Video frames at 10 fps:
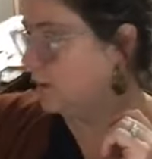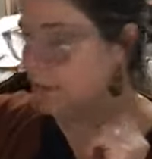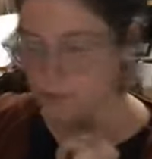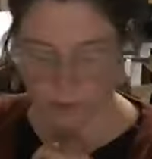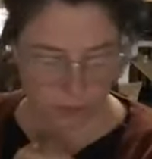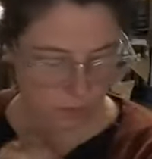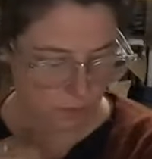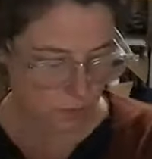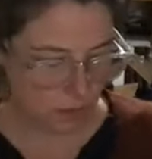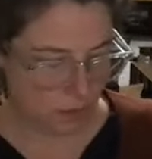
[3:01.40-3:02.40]
I do
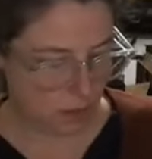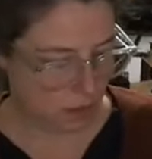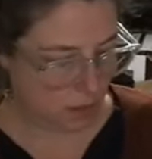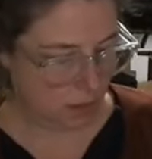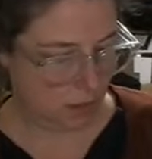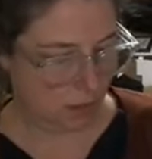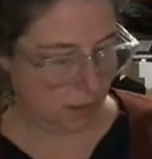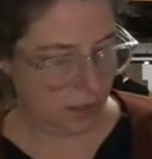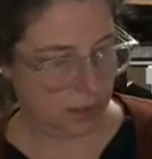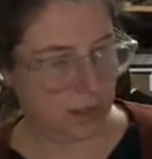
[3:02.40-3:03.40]

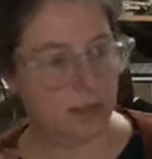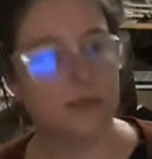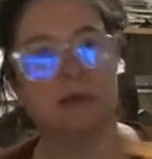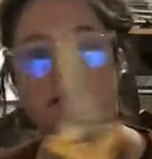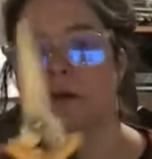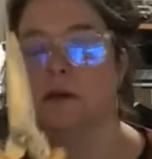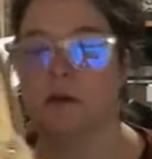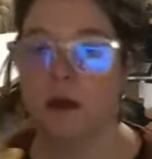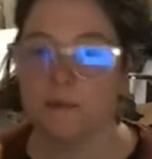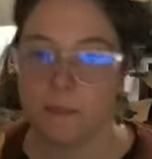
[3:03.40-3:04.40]
is
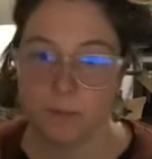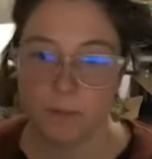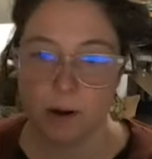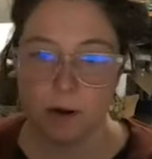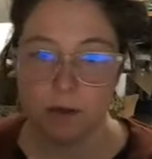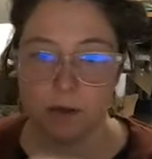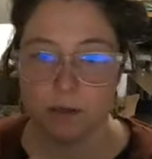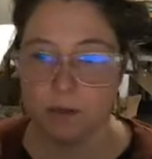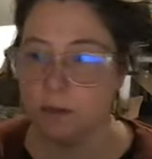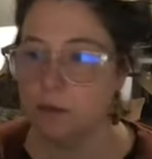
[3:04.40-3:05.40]
cut them apart
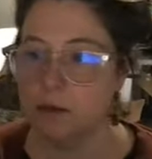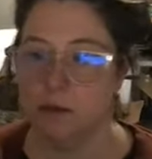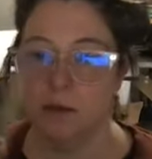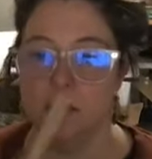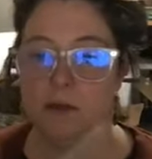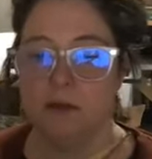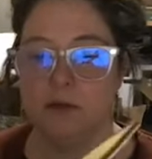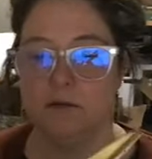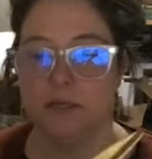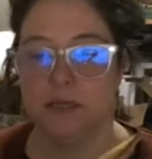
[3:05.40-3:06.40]

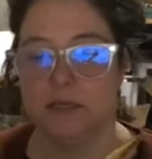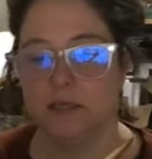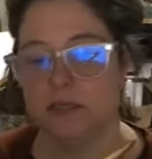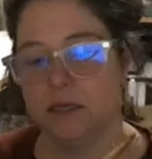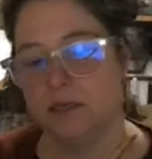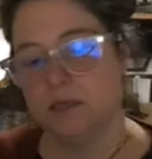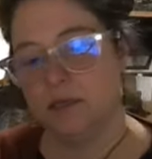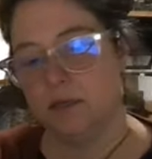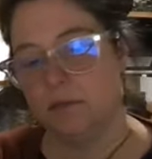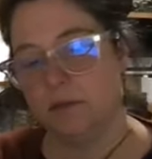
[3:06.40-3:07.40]
using tin
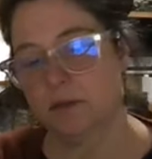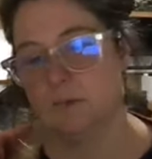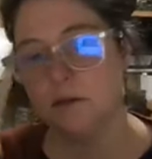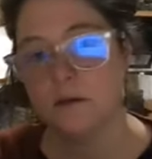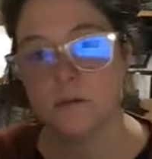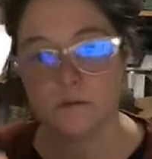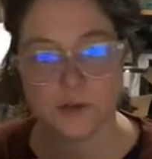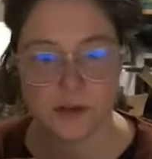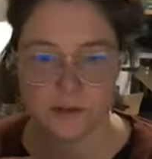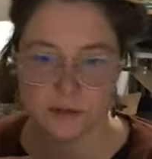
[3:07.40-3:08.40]
snips,
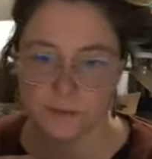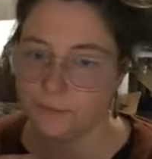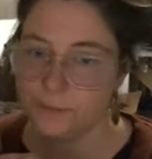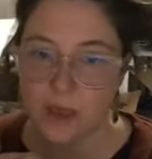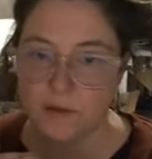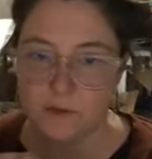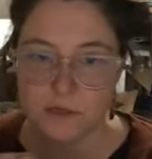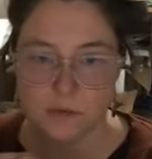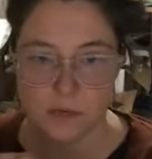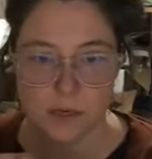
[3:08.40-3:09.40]
just heavy
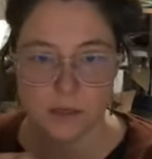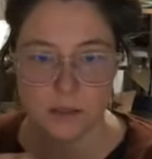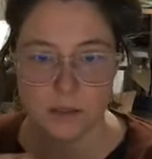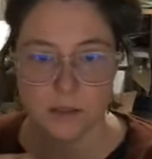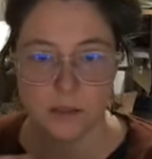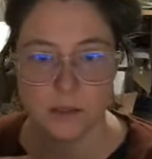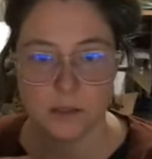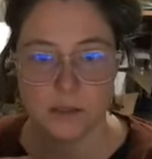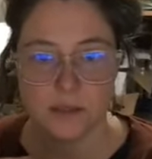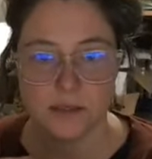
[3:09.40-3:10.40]
duty
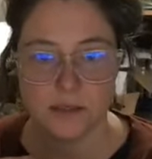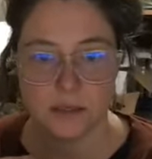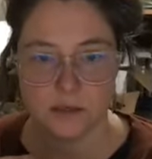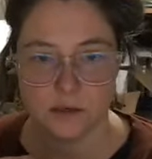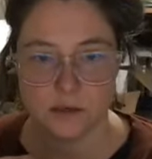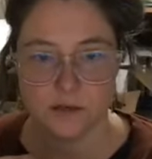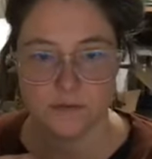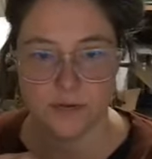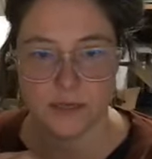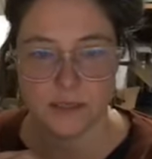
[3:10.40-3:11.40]
scissors,
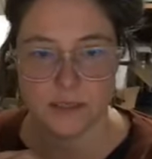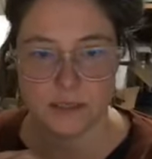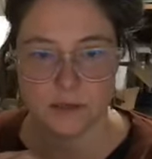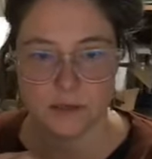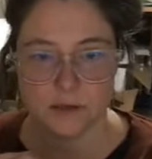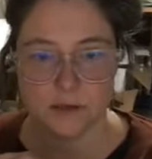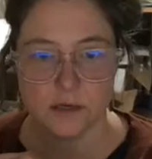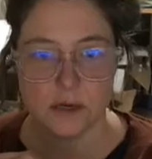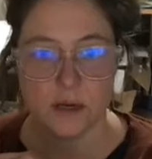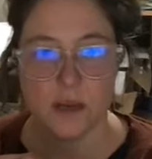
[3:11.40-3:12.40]
fancy scissors
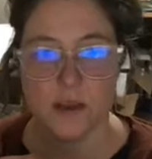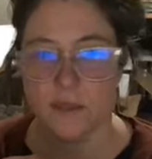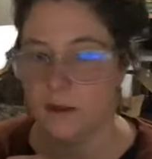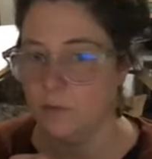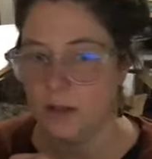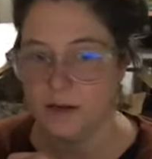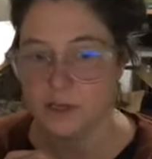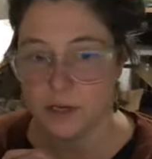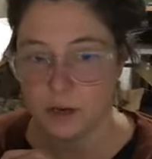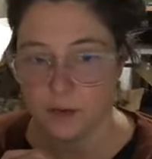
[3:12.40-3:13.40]
that will
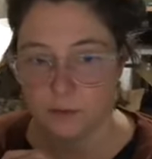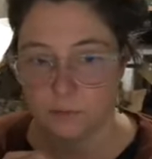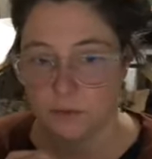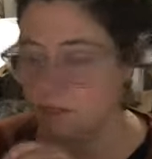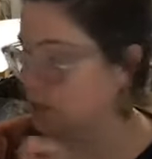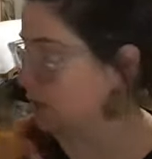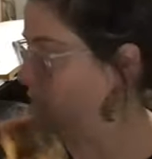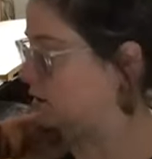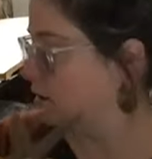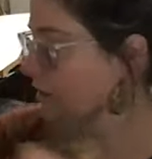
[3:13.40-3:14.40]
actually cut through the tin.
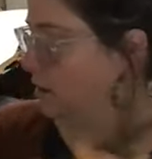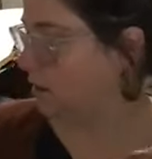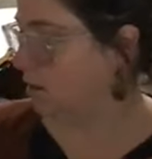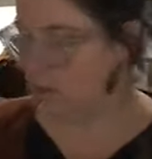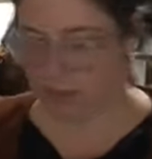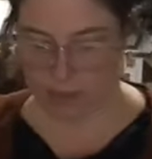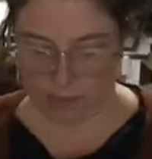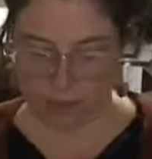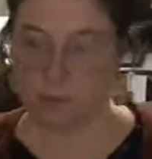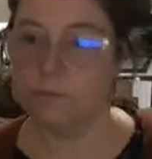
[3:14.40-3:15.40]
And
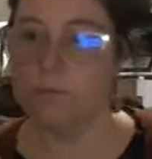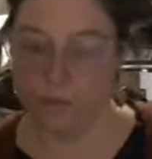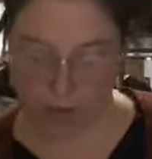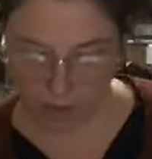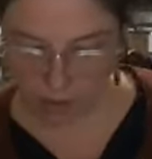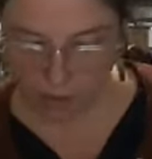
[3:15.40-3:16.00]
I break